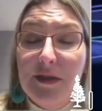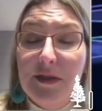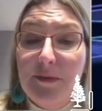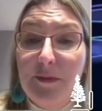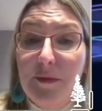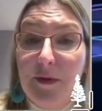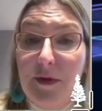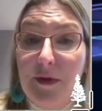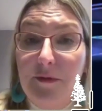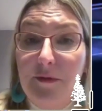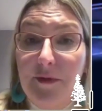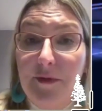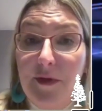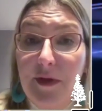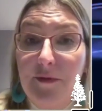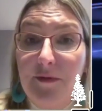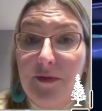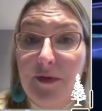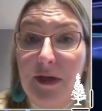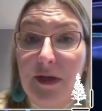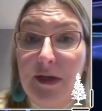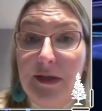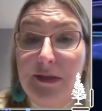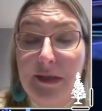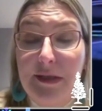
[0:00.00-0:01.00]
worth of gift
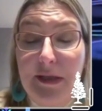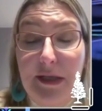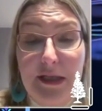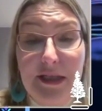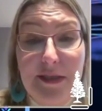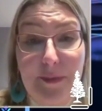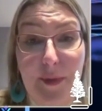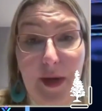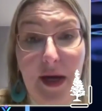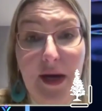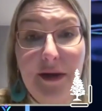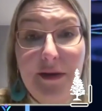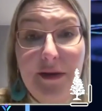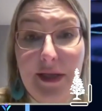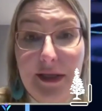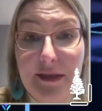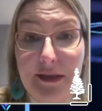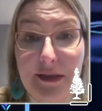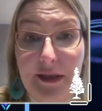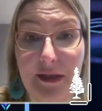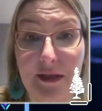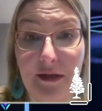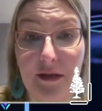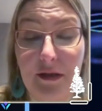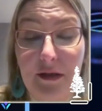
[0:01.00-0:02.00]
cards that expired
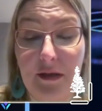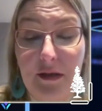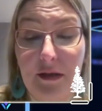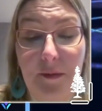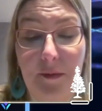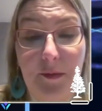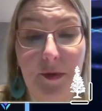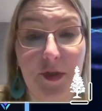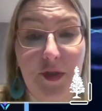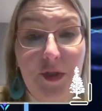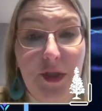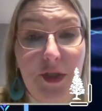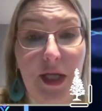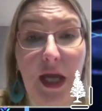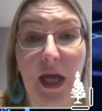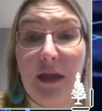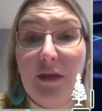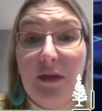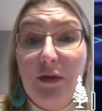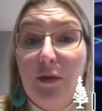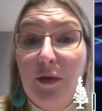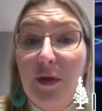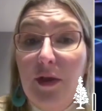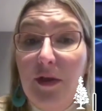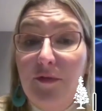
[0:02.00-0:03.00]
that year, which they
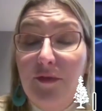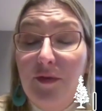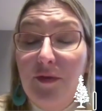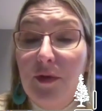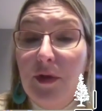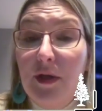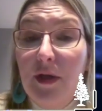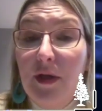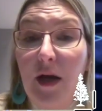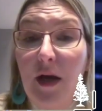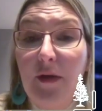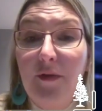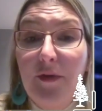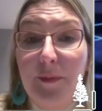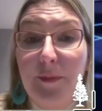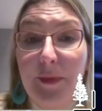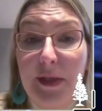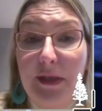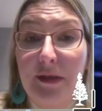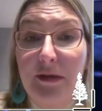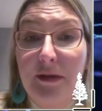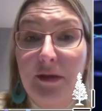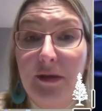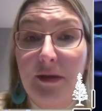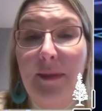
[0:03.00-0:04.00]
had to give to the
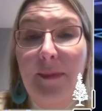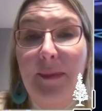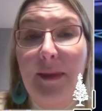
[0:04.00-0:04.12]
government.